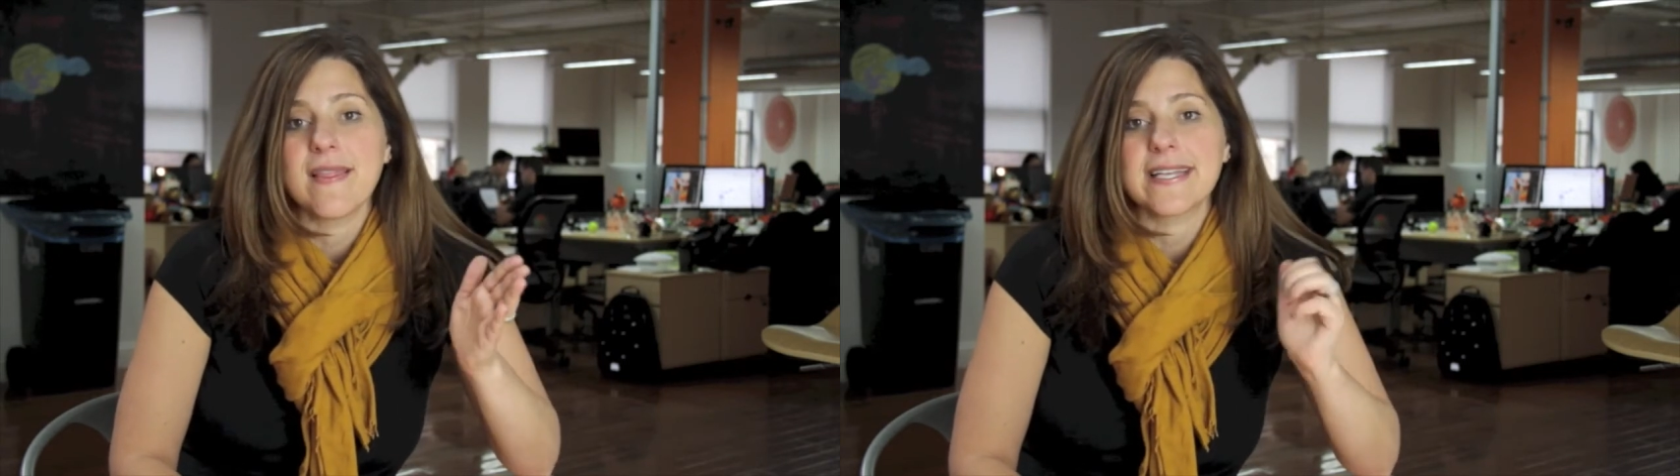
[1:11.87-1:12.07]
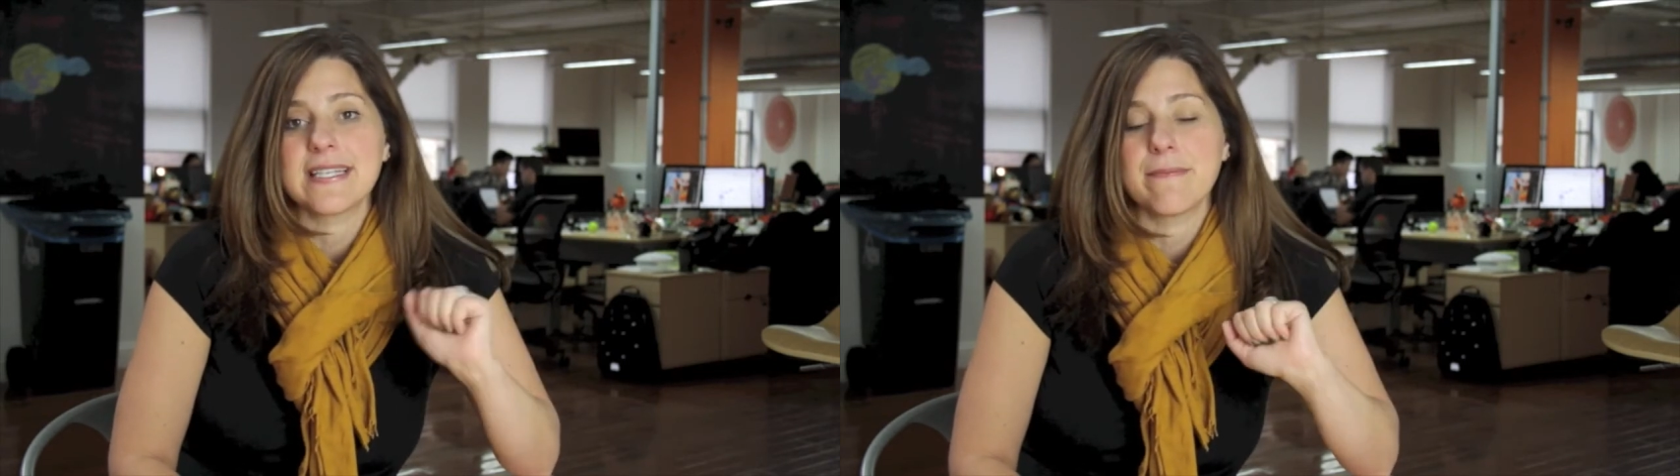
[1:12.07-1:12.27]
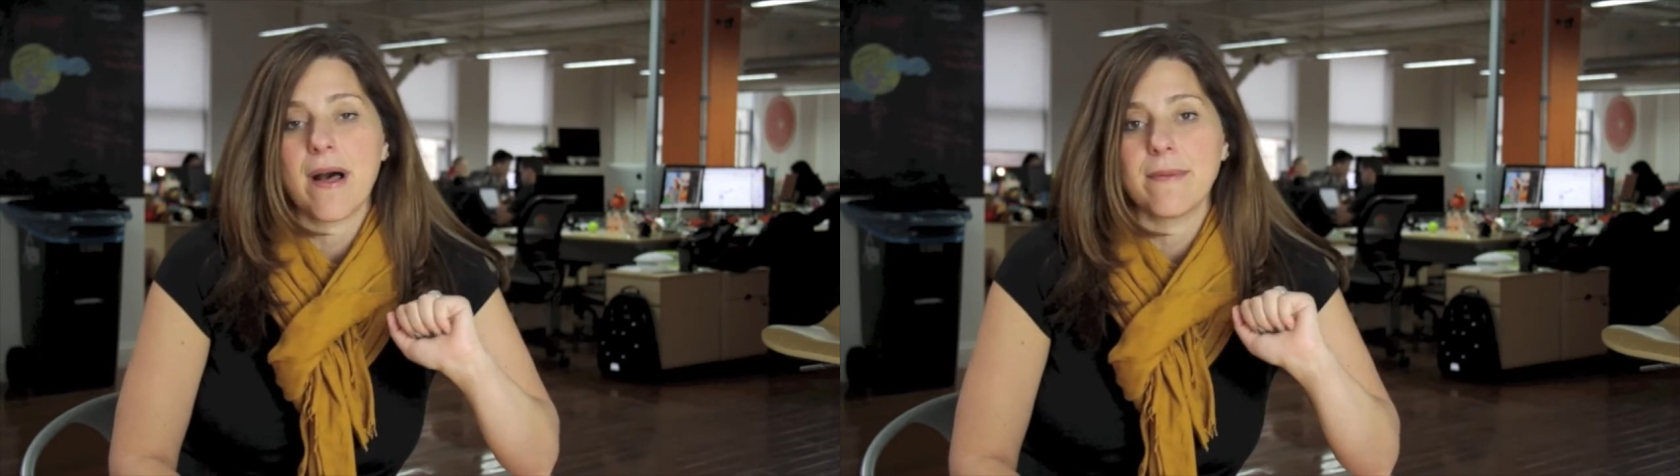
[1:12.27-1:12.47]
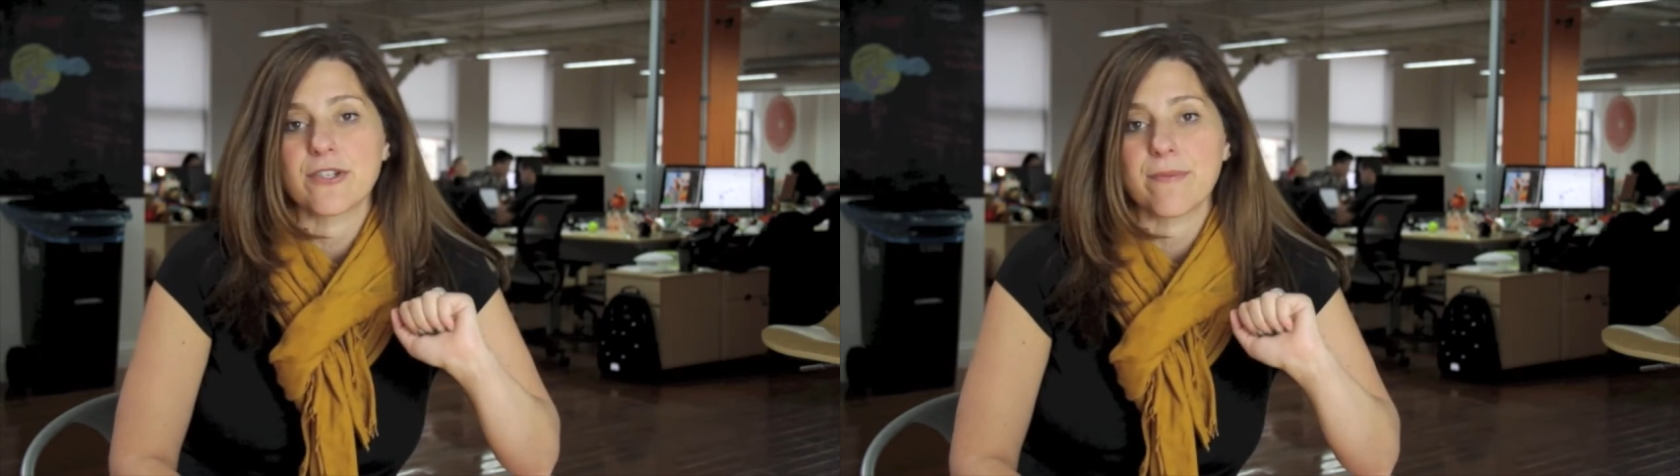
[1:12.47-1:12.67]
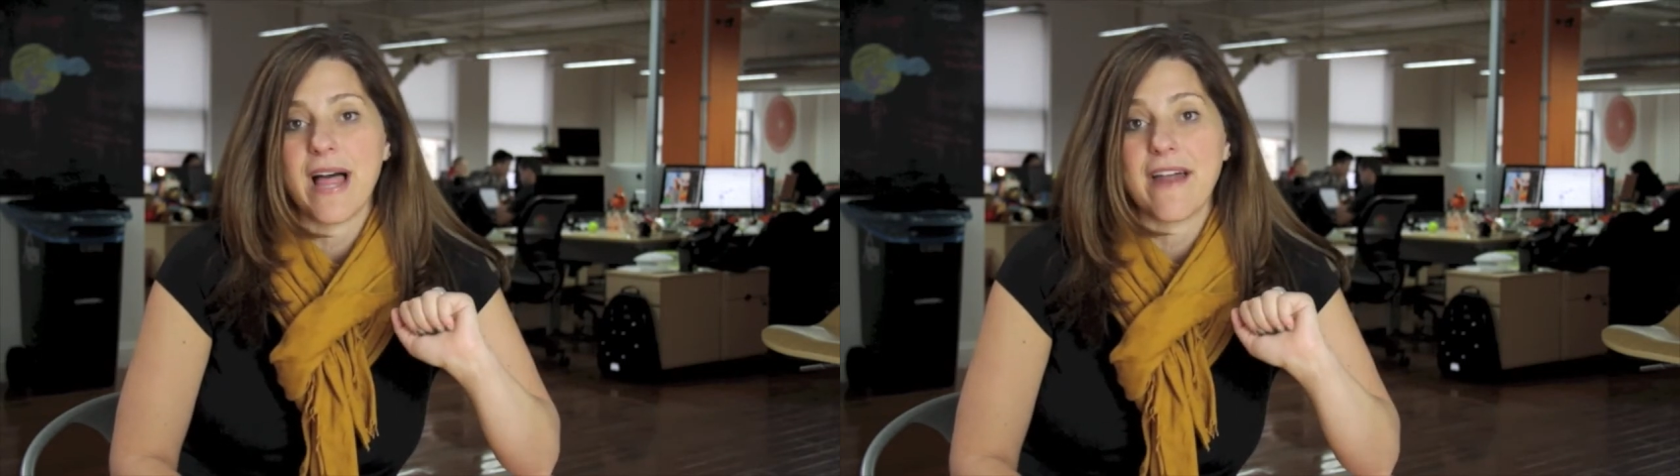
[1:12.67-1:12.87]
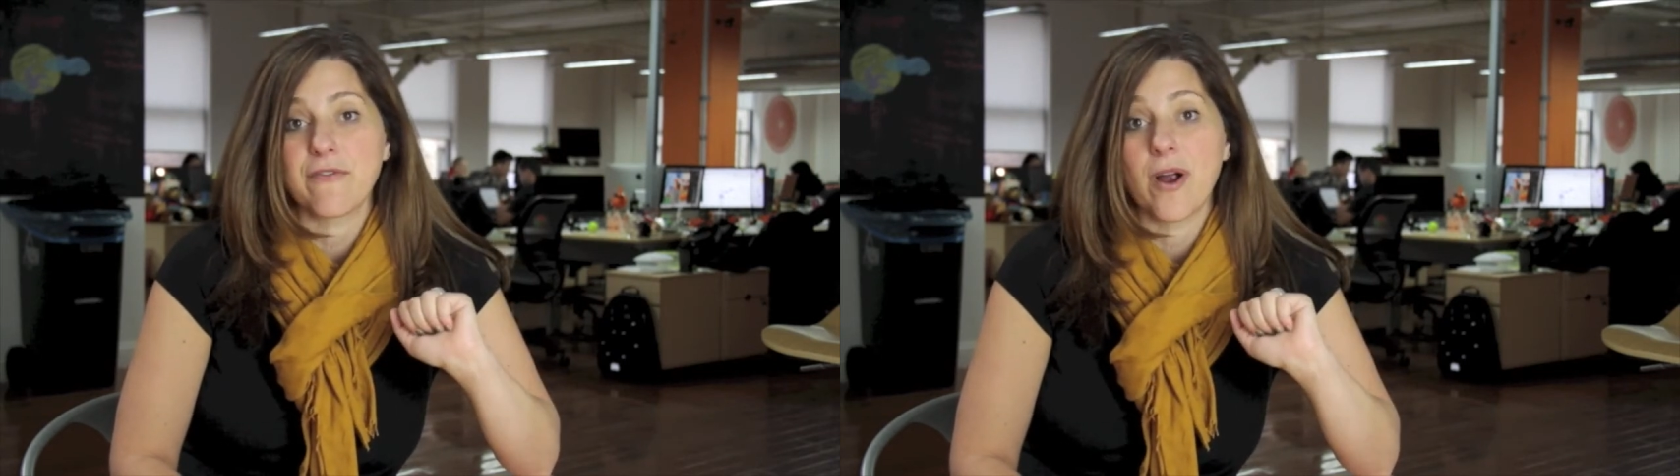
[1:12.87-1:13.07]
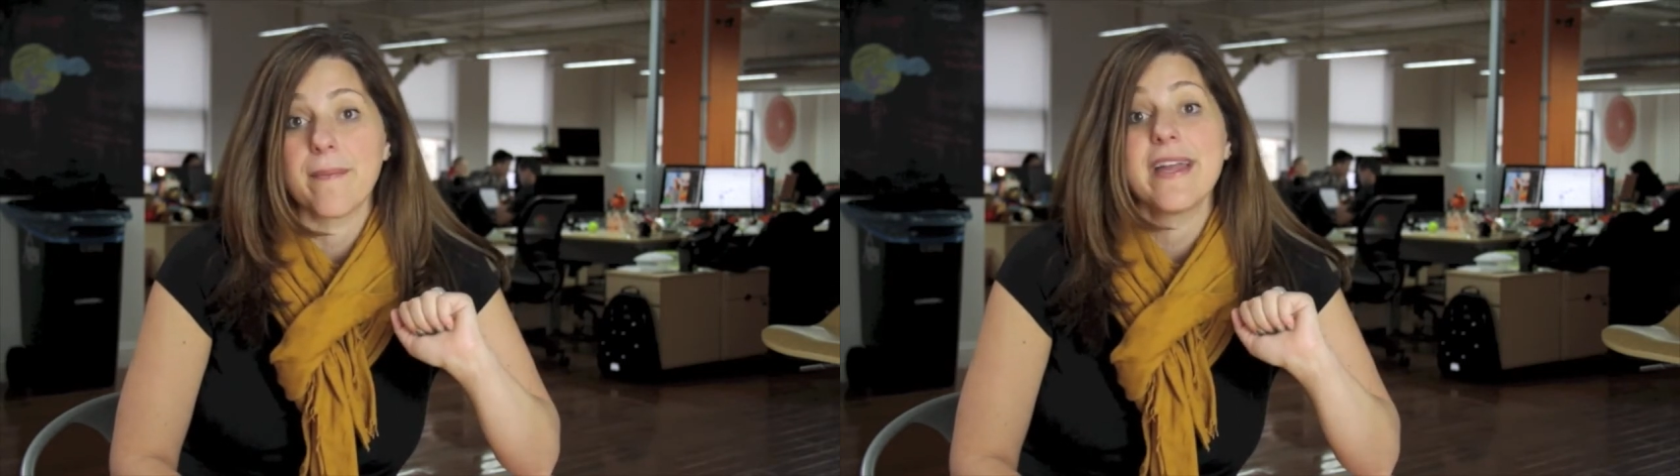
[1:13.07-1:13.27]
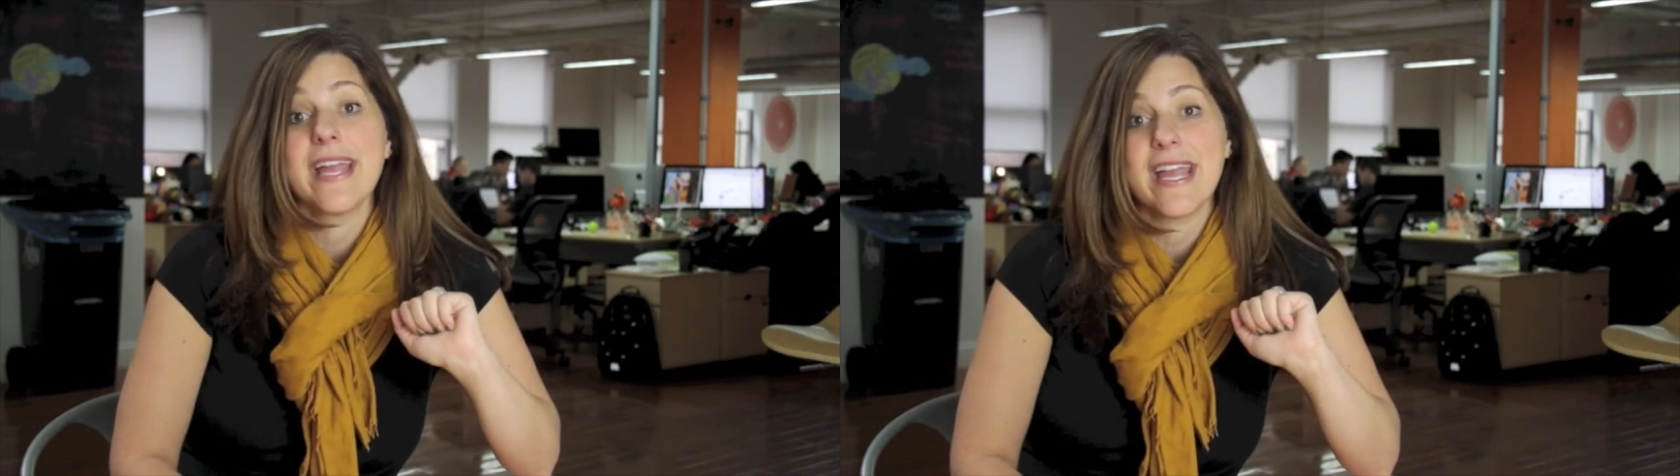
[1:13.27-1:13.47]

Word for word: LinkedIn publisher platform?